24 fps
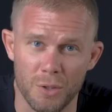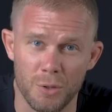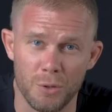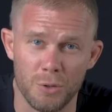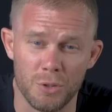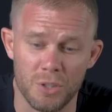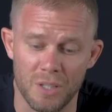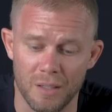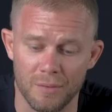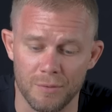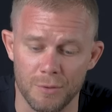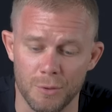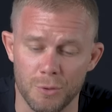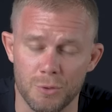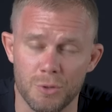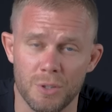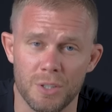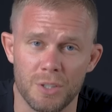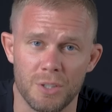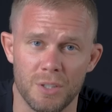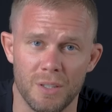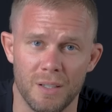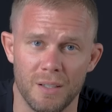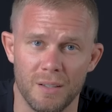a huge deal of
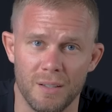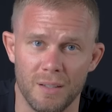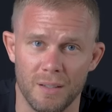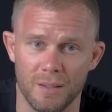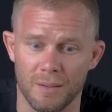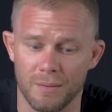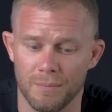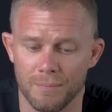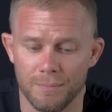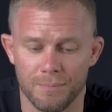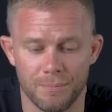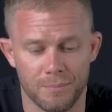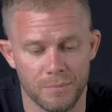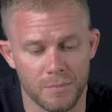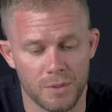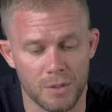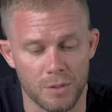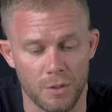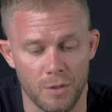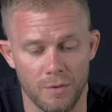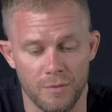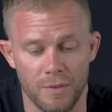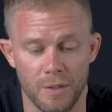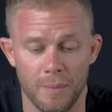nutrition in here.
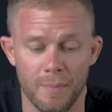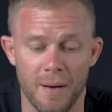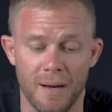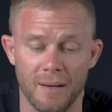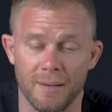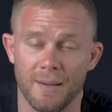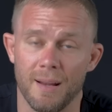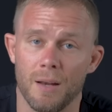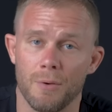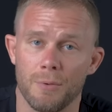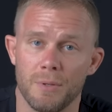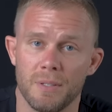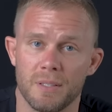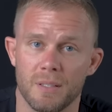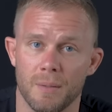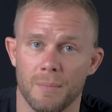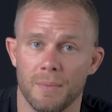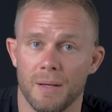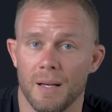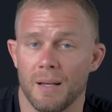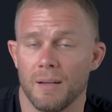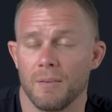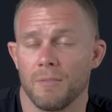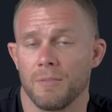So for the amount of calories I'm
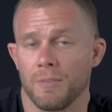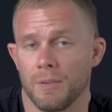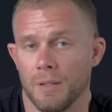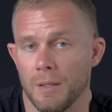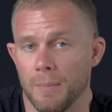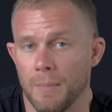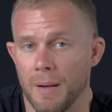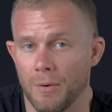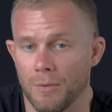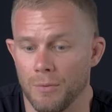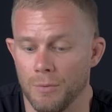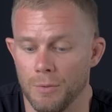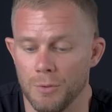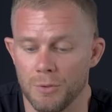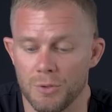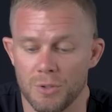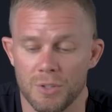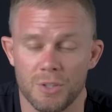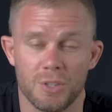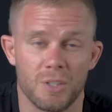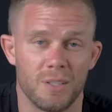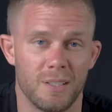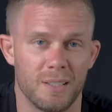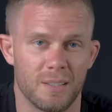getting, for the amount of
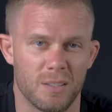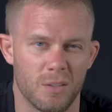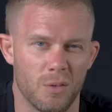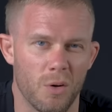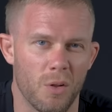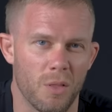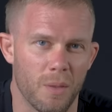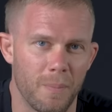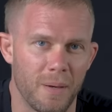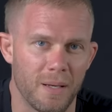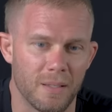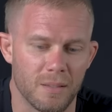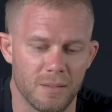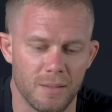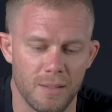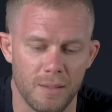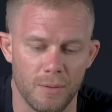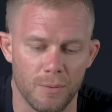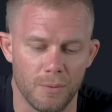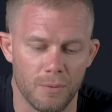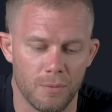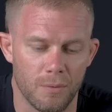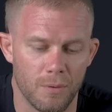nutrition, it's not the best deal.